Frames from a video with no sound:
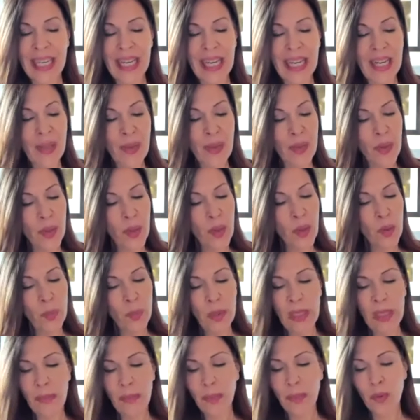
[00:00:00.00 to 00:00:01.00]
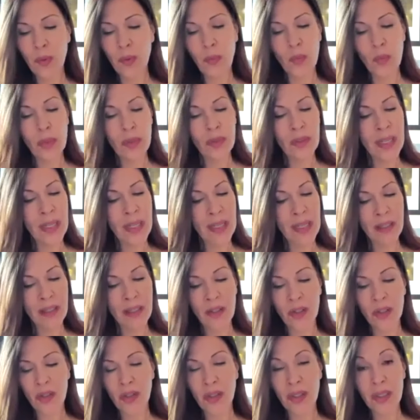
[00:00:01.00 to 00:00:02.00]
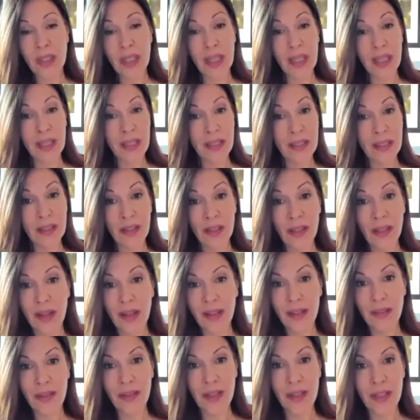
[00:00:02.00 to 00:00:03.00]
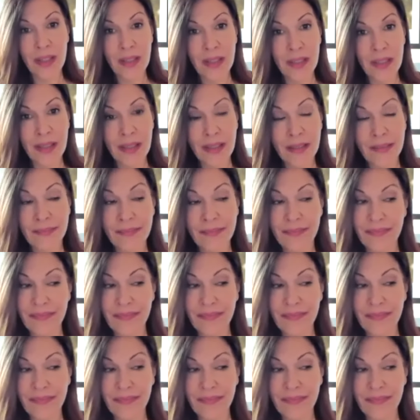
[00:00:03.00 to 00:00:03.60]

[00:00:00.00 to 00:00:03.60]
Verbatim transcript: And though people will not understand a lot of us,